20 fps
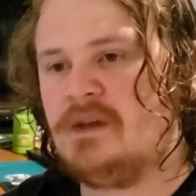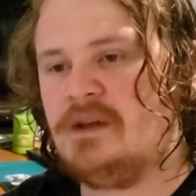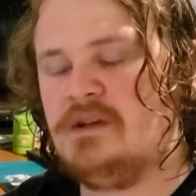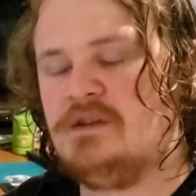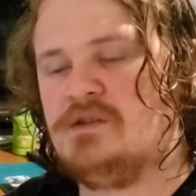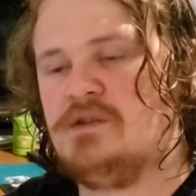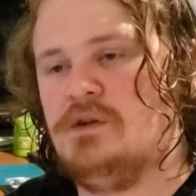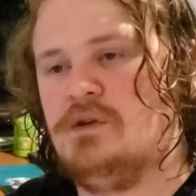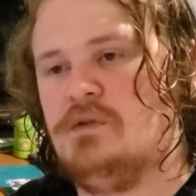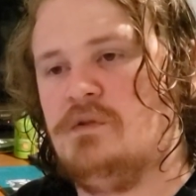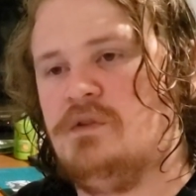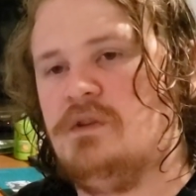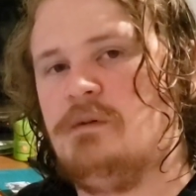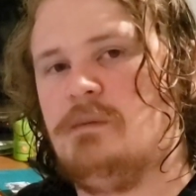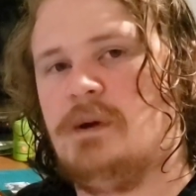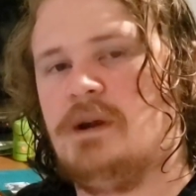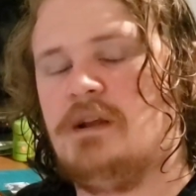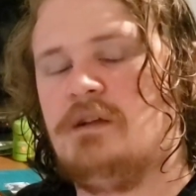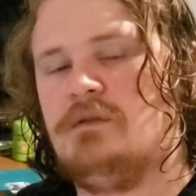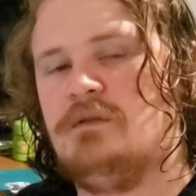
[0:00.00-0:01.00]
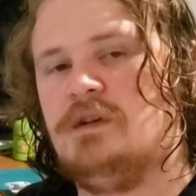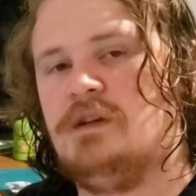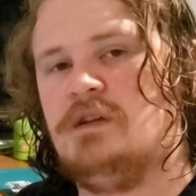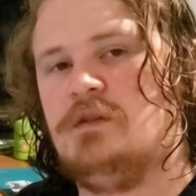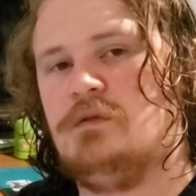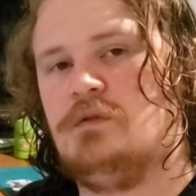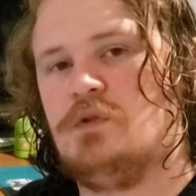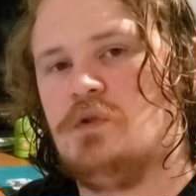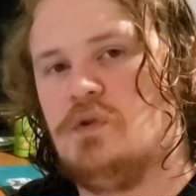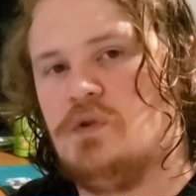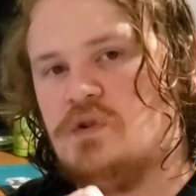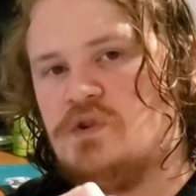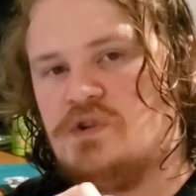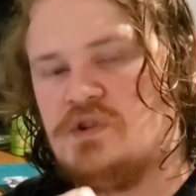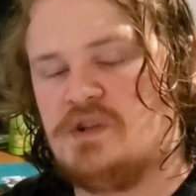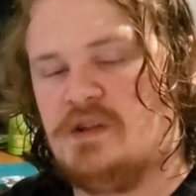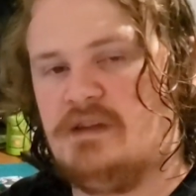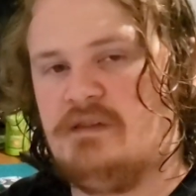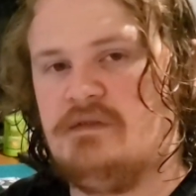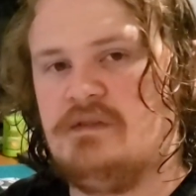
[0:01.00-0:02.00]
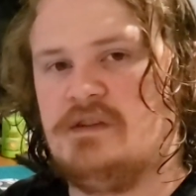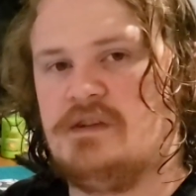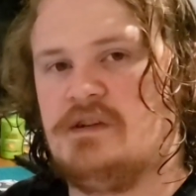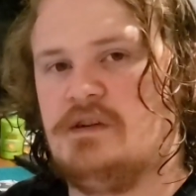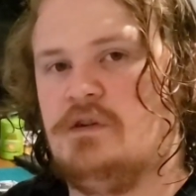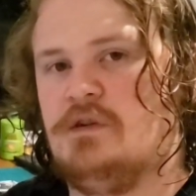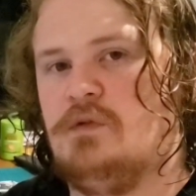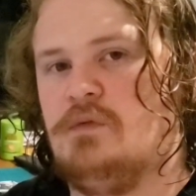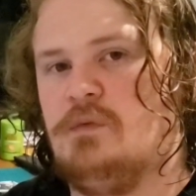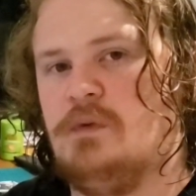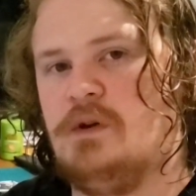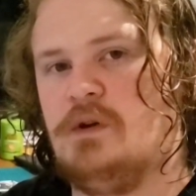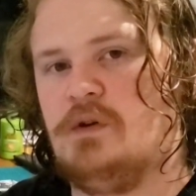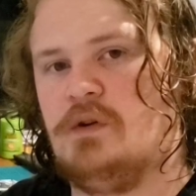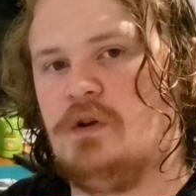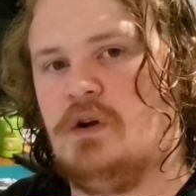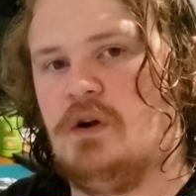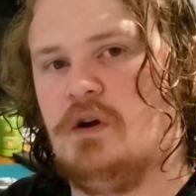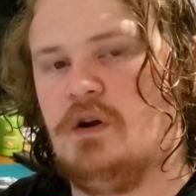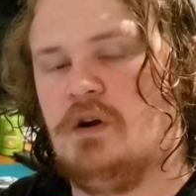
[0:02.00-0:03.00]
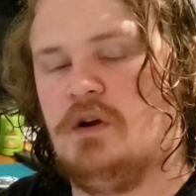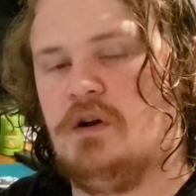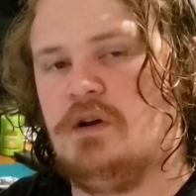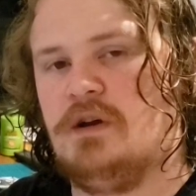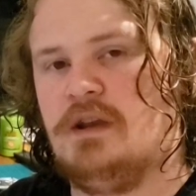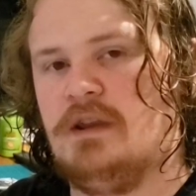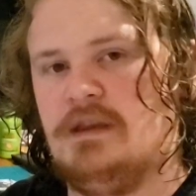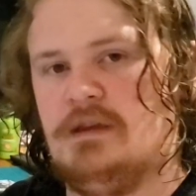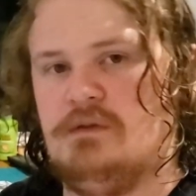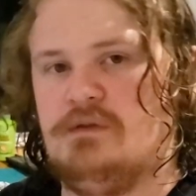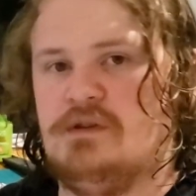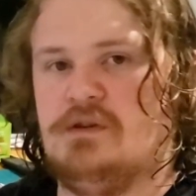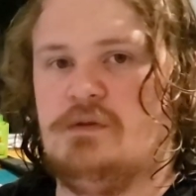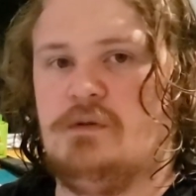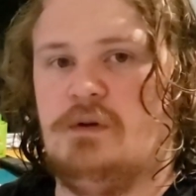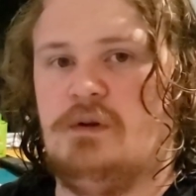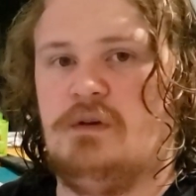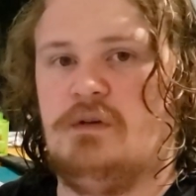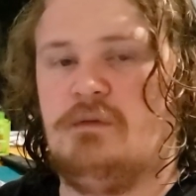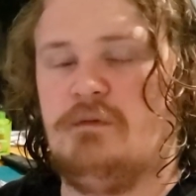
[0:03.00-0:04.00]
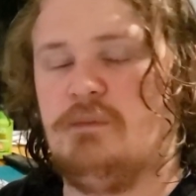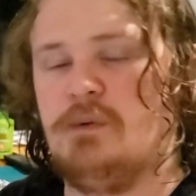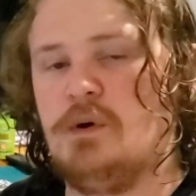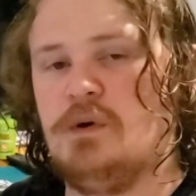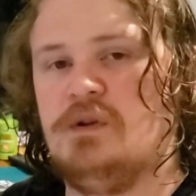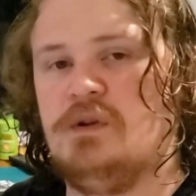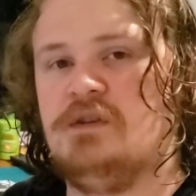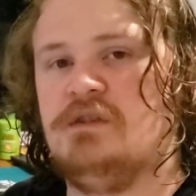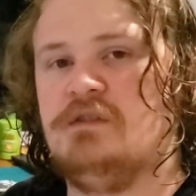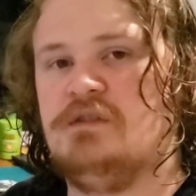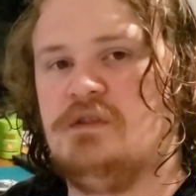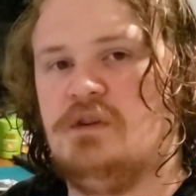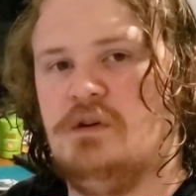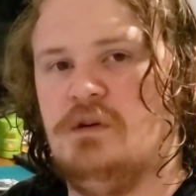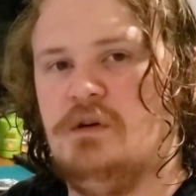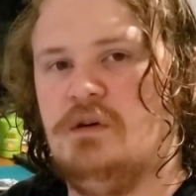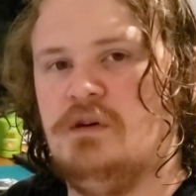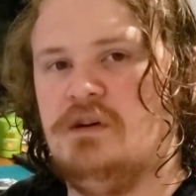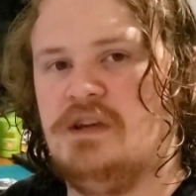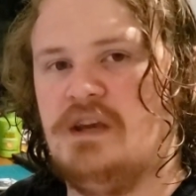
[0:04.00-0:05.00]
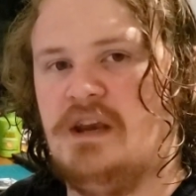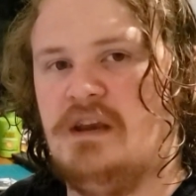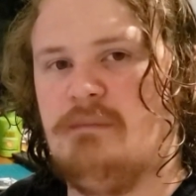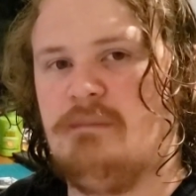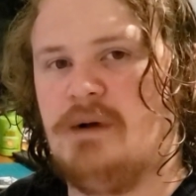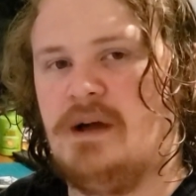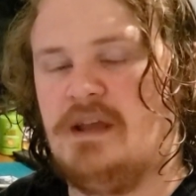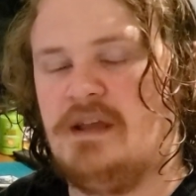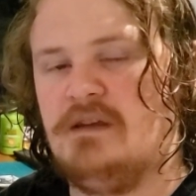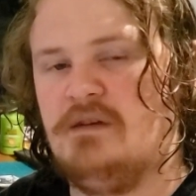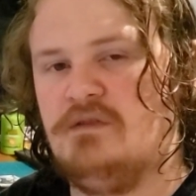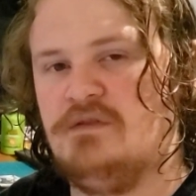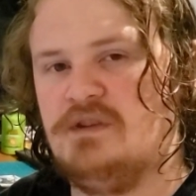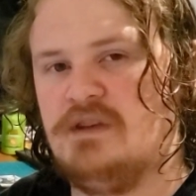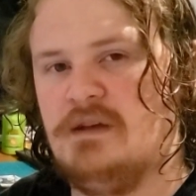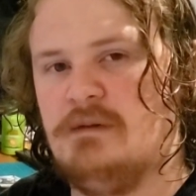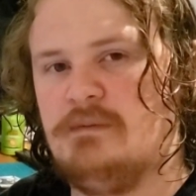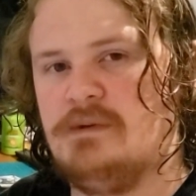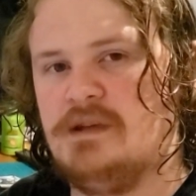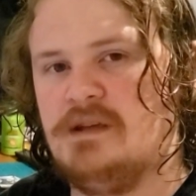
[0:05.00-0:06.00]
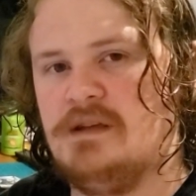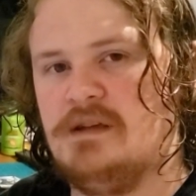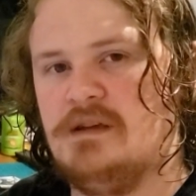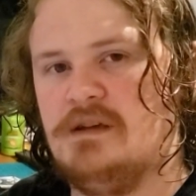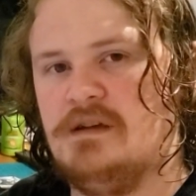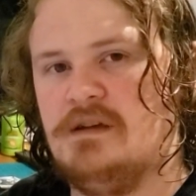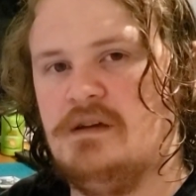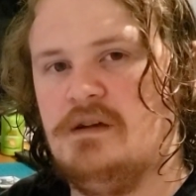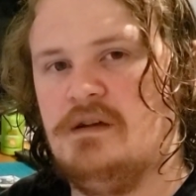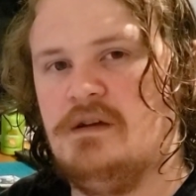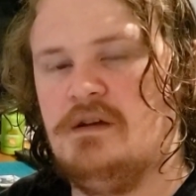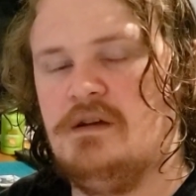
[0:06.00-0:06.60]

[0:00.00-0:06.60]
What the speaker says: so theoretically you could just leave this on your rear guard and use it during your opponent's turn by intercepting.